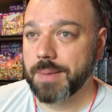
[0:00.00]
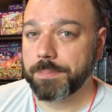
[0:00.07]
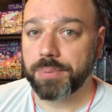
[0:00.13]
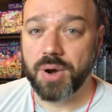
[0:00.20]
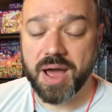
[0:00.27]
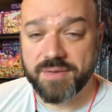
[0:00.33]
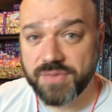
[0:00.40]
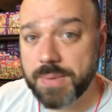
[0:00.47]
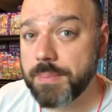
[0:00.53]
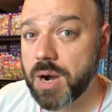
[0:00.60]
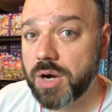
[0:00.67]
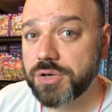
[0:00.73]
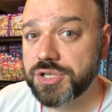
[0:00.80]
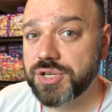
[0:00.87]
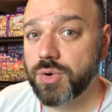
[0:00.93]
profit
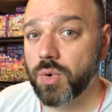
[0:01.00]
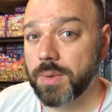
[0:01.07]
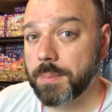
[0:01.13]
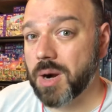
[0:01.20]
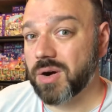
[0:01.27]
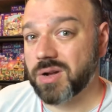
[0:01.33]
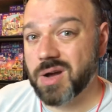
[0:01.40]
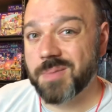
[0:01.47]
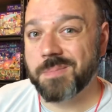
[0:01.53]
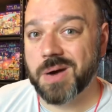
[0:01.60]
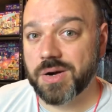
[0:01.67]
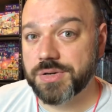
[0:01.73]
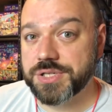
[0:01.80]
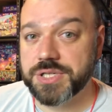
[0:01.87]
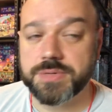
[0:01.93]
margin or markup
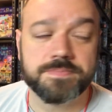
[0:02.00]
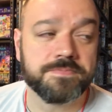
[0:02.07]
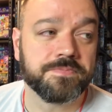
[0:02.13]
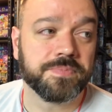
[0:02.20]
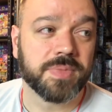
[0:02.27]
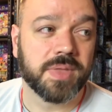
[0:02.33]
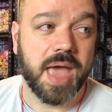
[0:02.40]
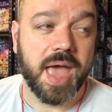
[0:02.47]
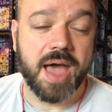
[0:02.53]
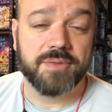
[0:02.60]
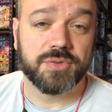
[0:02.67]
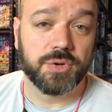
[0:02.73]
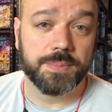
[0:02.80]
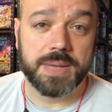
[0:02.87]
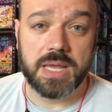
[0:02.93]
margin
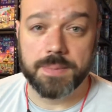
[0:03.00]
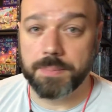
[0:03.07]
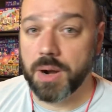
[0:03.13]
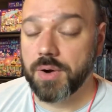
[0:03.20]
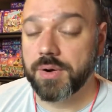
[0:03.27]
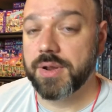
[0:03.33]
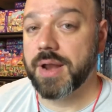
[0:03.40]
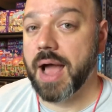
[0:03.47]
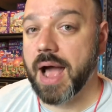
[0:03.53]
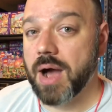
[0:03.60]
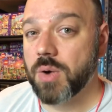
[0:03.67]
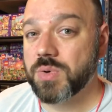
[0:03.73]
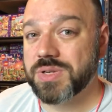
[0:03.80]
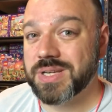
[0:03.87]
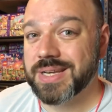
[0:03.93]
after being parted
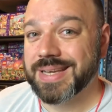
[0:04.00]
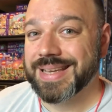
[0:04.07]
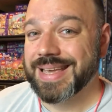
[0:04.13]
out,